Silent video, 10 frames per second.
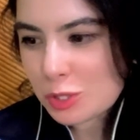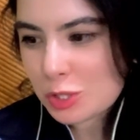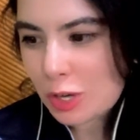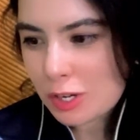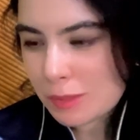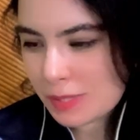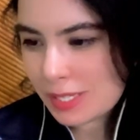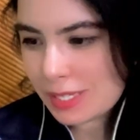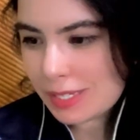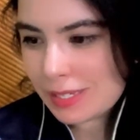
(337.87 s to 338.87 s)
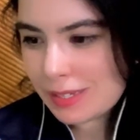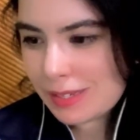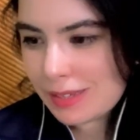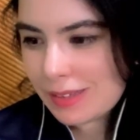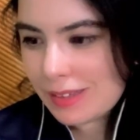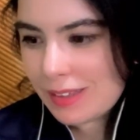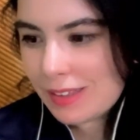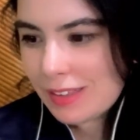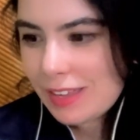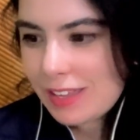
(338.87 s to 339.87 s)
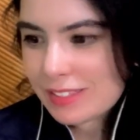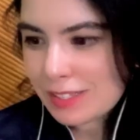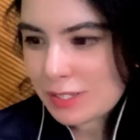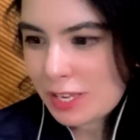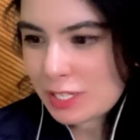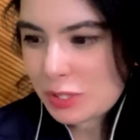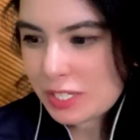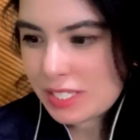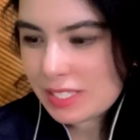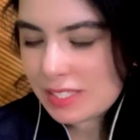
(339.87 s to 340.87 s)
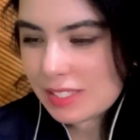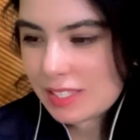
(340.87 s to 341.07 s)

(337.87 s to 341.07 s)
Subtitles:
charming. Is that the entrance?